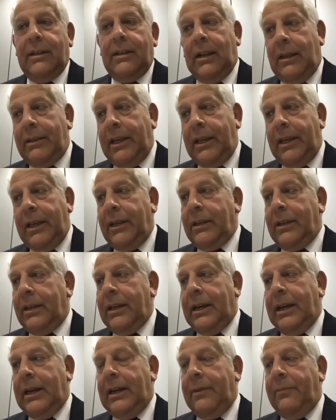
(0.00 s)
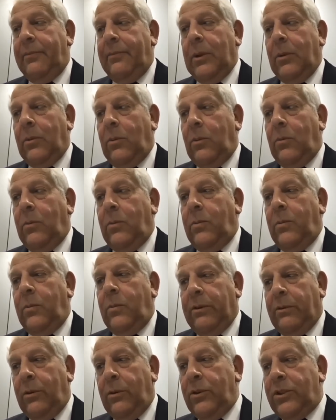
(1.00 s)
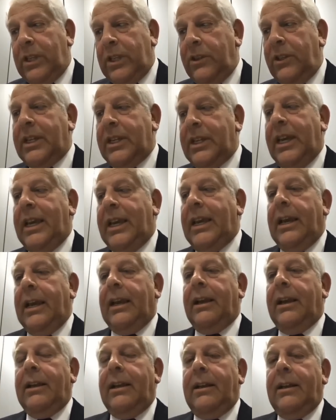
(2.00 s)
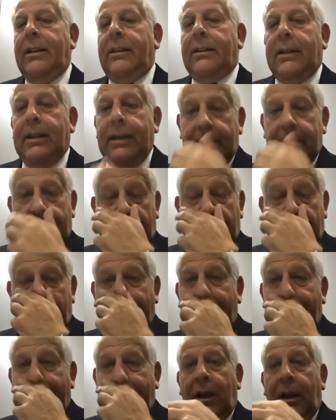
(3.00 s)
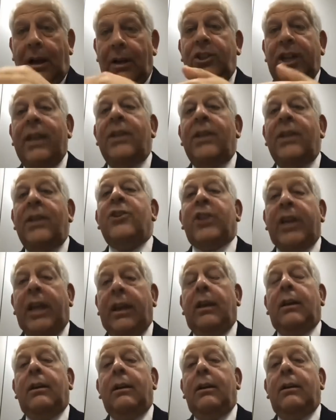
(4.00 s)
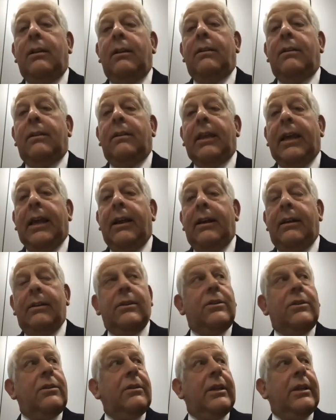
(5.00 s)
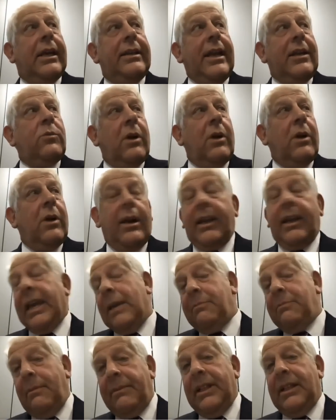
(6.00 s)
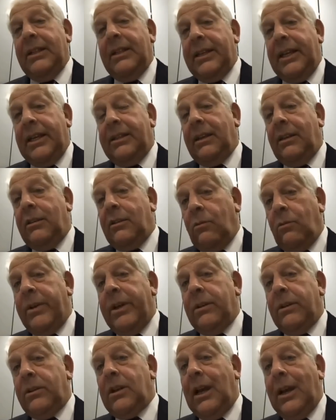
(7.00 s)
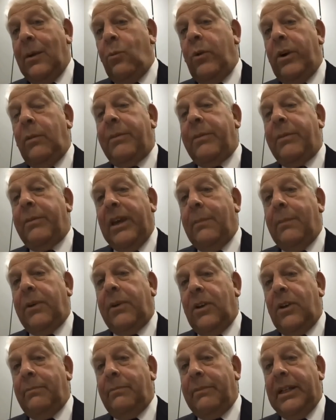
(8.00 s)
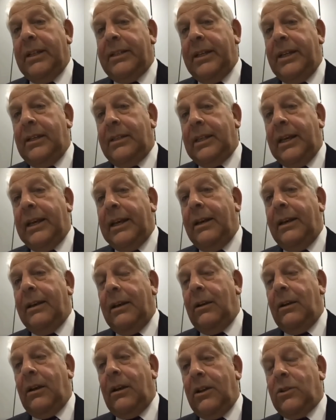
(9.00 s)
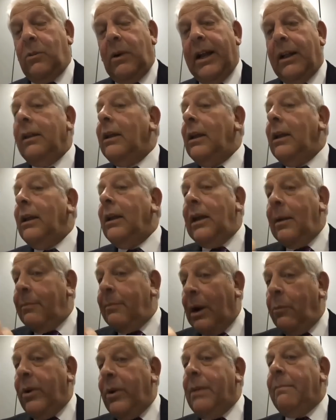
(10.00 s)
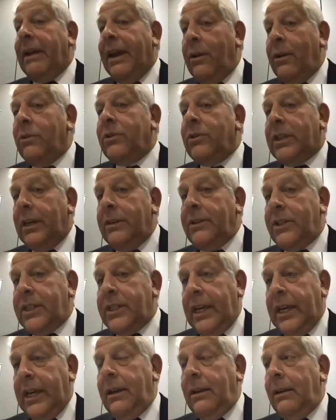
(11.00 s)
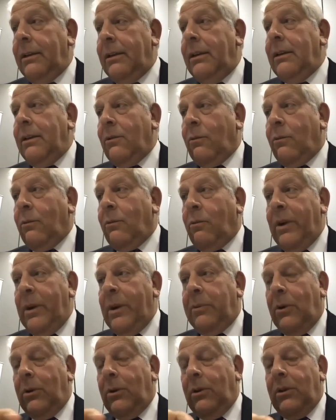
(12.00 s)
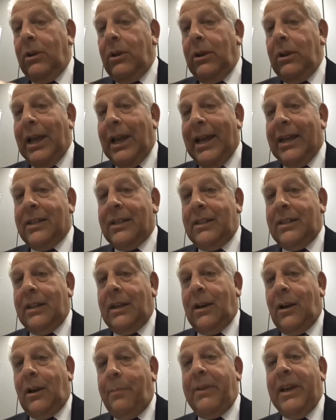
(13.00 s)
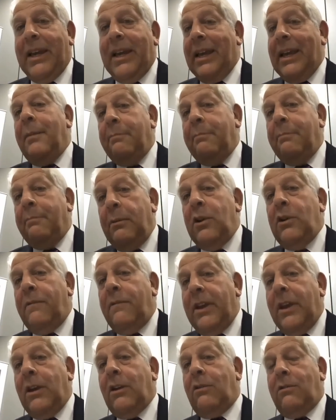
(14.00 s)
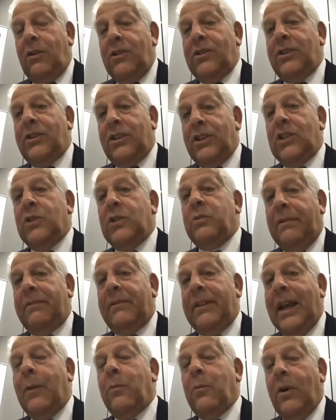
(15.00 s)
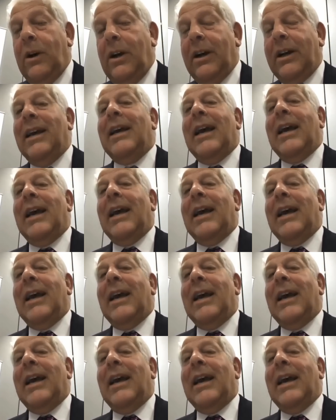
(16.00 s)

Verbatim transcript: And I think um, we were also seeing that Swift are changing their, their network capability so that real time will be a possibility as, there, uh, as well. But we may also see Ripple XRP moving across the Swift network